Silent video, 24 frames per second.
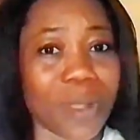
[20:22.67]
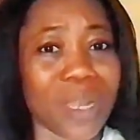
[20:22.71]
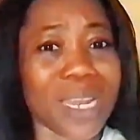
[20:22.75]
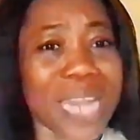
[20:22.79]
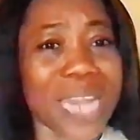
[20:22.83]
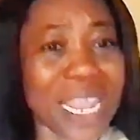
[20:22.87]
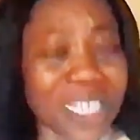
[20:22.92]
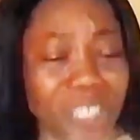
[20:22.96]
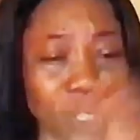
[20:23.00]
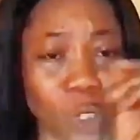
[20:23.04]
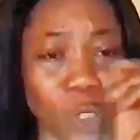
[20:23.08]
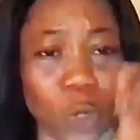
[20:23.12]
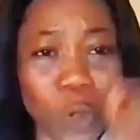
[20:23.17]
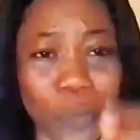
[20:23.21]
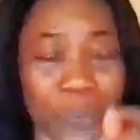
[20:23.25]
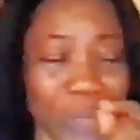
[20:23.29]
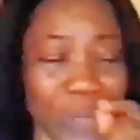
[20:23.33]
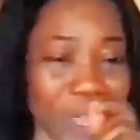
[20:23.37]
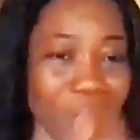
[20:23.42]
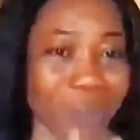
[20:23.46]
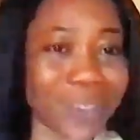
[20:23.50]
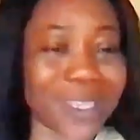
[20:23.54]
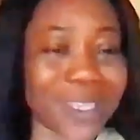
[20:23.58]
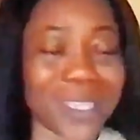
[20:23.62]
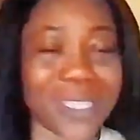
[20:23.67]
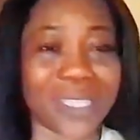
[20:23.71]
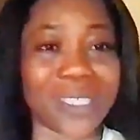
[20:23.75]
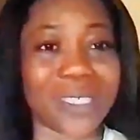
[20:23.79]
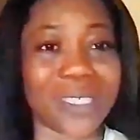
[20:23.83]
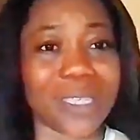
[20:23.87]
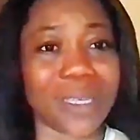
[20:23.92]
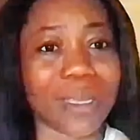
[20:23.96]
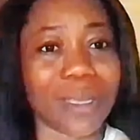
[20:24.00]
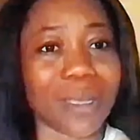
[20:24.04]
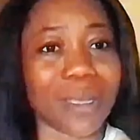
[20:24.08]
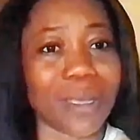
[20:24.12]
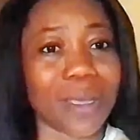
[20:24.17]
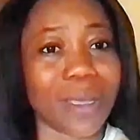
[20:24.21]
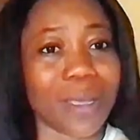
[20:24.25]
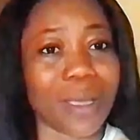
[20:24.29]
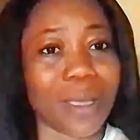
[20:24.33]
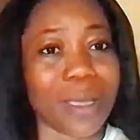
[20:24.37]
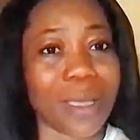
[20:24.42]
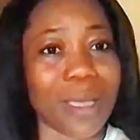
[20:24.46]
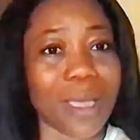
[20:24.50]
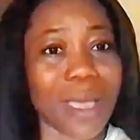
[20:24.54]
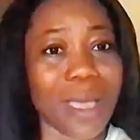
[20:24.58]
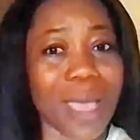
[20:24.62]
Let's look beyond it.
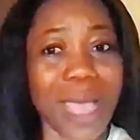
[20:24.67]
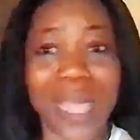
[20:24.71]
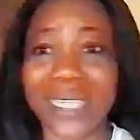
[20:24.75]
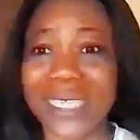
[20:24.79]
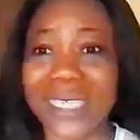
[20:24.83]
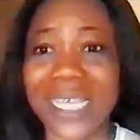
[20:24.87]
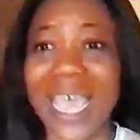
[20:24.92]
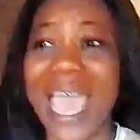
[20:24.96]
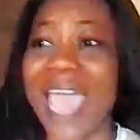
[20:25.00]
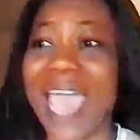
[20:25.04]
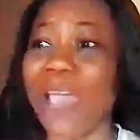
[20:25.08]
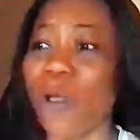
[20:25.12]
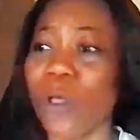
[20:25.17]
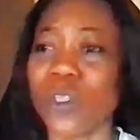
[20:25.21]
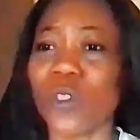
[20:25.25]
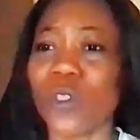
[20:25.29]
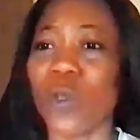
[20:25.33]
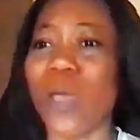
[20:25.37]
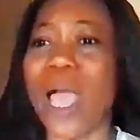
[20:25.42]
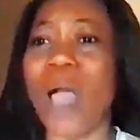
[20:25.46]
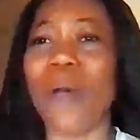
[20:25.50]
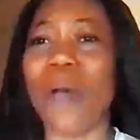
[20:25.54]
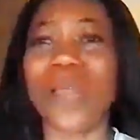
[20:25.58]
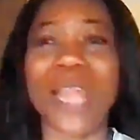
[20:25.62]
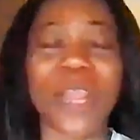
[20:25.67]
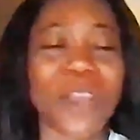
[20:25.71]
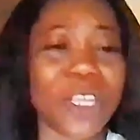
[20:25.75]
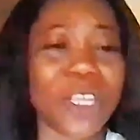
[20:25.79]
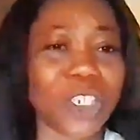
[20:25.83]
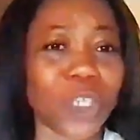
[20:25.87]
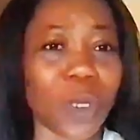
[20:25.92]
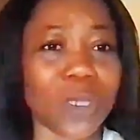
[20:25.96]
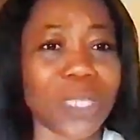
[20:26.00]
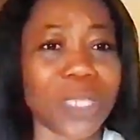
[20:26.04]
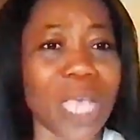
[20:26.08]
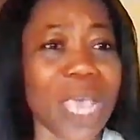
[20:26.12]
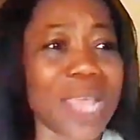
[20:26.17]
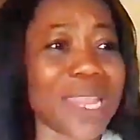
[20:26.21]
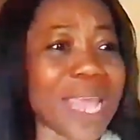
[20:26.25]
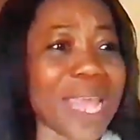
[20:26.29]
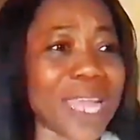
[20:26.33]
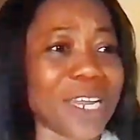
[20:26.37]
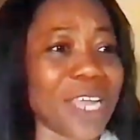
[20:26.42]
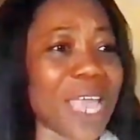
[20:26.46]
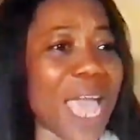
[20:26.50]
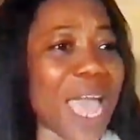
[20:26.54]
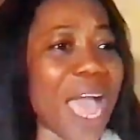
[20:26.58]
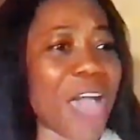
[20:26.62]
And see how it goes. Look at other nations
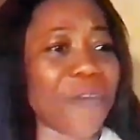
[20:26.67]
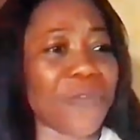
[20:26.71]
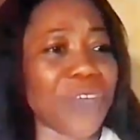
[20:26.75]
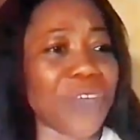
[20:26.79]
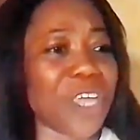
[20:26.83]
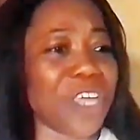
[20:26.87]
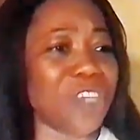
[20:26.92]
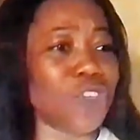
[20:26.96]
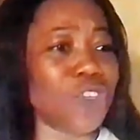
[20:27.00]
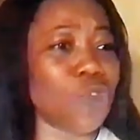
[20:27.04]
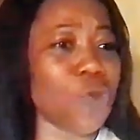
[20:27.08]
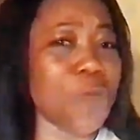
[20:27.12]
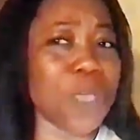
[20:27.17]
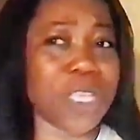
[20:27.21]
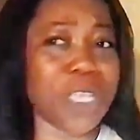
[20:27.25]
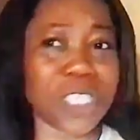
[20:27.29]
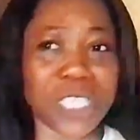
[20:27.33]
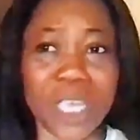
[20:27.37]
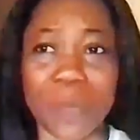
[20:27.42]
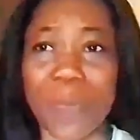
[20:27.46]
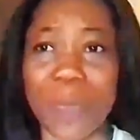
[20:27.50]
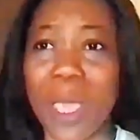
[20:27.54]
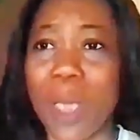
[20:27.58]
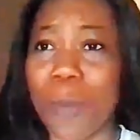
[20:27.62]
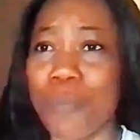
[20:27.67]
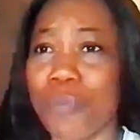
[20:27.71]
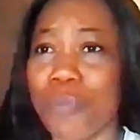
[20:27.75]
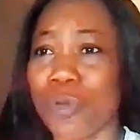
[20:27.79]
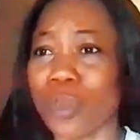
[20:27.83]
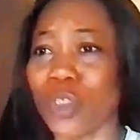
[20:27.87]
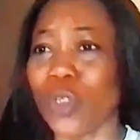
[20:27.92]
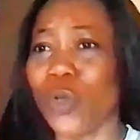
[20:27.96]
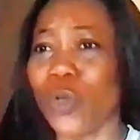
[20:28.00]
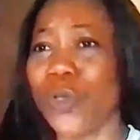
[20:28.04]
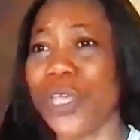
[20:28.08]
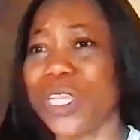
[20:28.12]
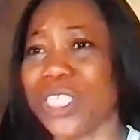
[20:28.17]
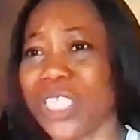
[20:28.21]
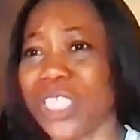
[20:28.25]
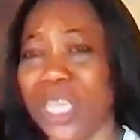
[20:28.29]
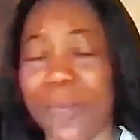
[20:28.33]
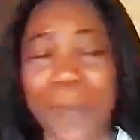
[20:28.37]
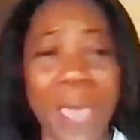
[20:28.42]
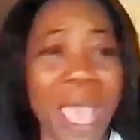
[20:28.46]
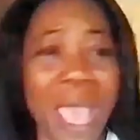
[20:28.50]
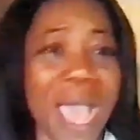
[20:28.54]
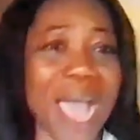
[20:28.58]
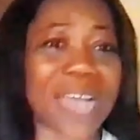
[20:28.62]
that they have Hinduism,
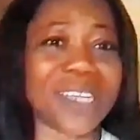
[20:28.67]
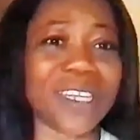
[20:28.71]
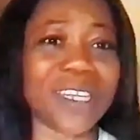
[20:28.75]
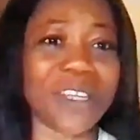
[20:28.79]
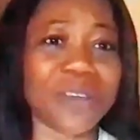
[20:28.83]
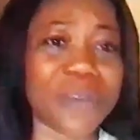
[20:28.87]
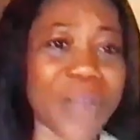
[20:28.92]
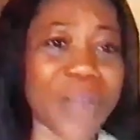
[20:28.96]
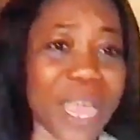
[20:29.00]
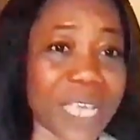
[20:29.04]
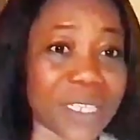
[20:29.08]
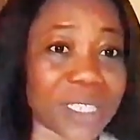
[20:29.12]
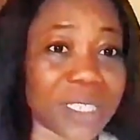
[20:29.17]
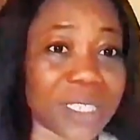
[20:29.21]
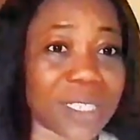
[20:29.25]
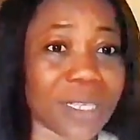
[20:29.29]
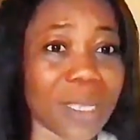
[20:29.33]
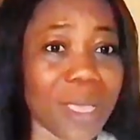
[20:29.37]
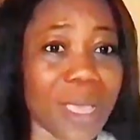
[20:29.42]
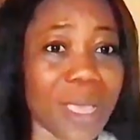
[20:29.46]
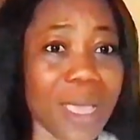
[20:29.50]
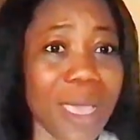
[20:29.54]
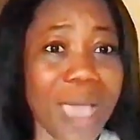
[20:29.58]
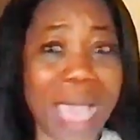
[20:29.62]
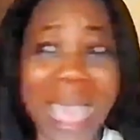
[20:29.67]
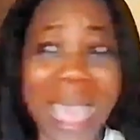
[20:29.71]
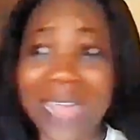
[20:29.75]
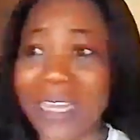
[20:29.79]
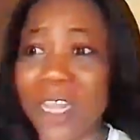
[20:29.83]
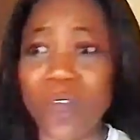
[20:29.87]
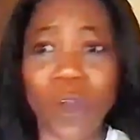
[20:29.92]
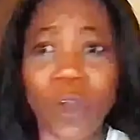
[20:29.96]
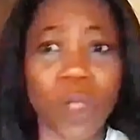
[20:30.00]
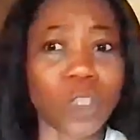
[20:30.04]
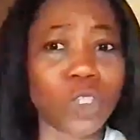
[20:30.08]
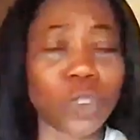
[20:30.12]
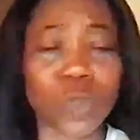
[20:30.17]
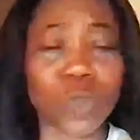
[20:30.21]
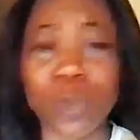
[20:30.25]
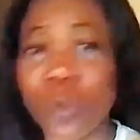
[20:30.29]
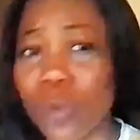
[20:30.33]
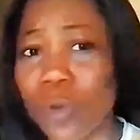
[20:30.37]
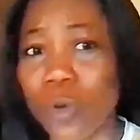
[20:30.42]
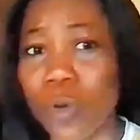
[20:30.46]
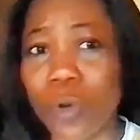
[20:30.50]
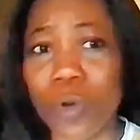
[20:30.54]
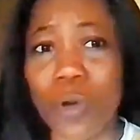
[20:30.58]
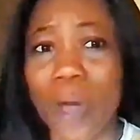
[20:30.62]
Buddhism, and the rest. Are they not
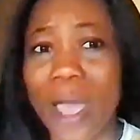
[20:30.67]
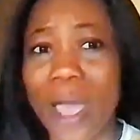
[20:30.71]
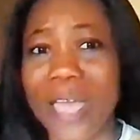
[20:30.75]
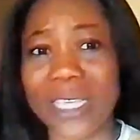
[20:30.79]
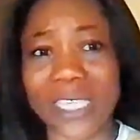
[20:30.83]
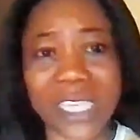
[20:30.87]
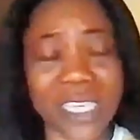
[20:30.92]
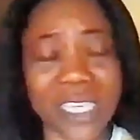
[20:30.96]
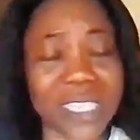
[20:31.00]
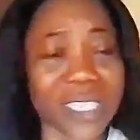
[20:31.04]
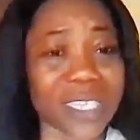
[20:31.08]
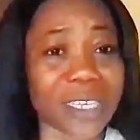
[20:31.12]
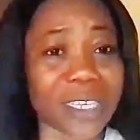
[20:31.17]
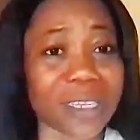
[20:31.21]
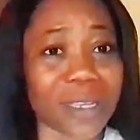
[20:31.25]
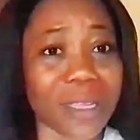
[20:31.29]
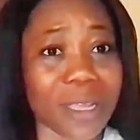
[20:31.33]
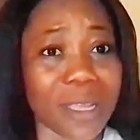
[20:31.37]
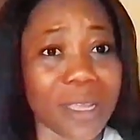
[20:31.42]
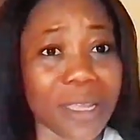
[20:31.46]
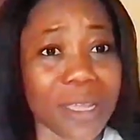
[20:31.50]
coexisting?